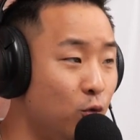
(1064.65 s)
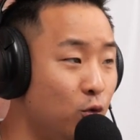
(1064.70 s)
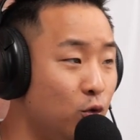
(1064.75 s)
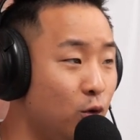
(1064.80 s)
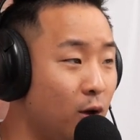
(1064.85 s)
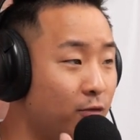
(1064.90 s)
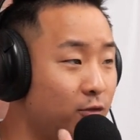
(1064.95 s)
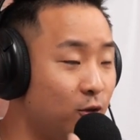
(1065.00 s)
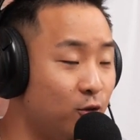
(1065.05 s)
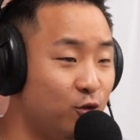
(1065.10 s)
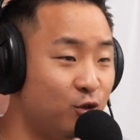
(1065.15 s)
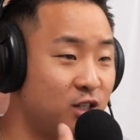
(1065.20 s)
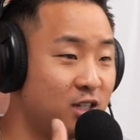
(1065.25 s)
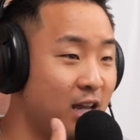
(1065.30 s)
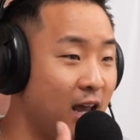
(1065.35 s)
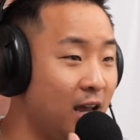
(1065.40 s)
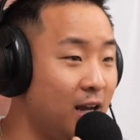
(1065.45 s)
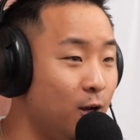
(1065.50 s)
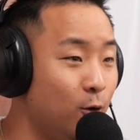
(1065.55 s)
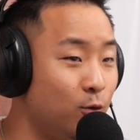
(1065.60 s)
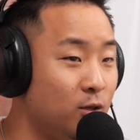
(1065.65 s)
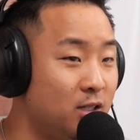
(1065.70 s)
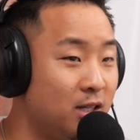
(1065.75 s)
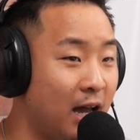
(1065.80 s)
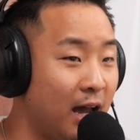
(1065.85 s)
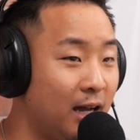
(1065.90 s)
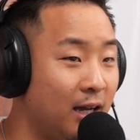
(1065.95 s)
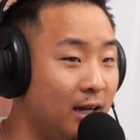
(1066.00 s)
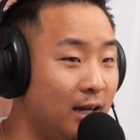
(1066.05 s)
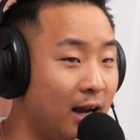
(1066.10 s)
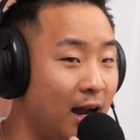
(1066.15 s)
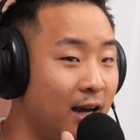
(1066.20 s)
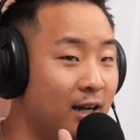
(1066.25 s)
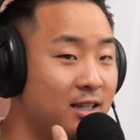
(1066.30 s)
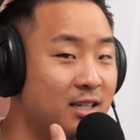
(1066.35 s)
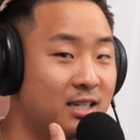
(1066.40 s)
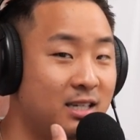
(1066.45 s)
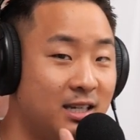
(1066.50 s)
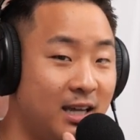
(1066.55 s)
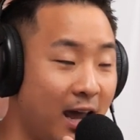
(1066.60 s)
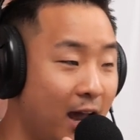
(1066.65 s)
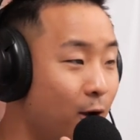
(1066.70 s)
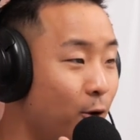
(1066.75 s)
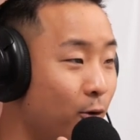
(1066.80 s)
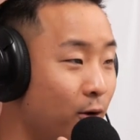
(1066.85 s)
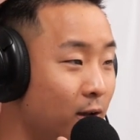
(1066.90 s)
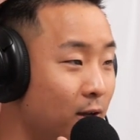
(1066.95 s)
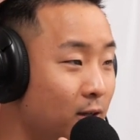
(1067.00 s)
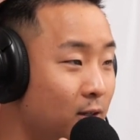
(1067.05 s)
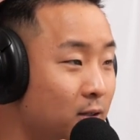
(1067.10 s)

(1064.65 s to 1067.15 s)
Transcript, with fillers: you have to understand it was like kind of scary